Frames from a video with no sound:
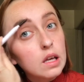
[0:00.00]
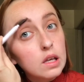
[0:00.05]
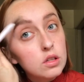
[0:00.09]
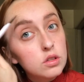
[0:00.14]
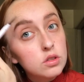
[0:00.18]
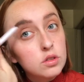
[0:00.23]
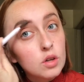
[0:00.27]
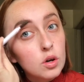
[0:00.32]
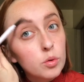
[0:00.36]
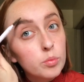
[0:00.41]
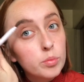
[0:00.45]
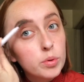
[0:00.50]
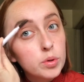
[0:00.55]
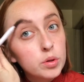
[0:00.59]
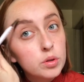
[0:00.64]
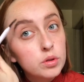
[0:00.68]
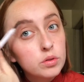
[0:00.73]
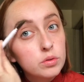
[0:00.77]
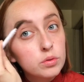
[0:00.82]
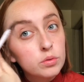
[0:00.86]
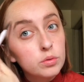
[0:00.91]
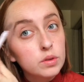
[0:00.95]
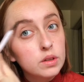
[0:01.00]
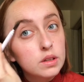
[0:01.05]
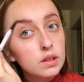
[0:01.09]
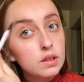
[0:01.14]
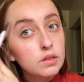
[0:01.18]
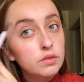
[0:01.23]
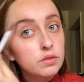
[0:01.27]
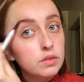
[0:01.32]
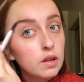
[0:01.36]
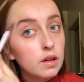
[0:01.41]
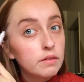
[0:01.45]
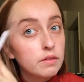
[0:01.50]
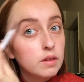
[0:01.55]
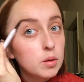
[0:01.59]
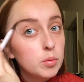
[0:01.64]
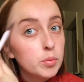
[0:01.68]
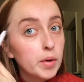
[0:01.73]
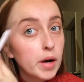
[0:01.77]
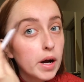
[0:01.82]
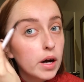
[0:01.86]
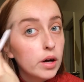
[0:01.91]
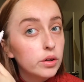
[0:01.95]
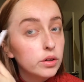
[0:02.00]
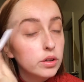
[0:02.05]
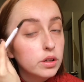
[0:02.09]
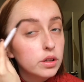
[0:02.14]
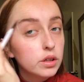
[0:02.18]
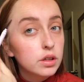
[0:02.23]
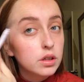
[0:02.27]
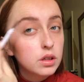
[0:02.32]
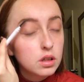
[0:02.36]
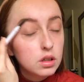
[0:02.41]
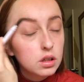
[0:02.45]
soap, really fluffy brow look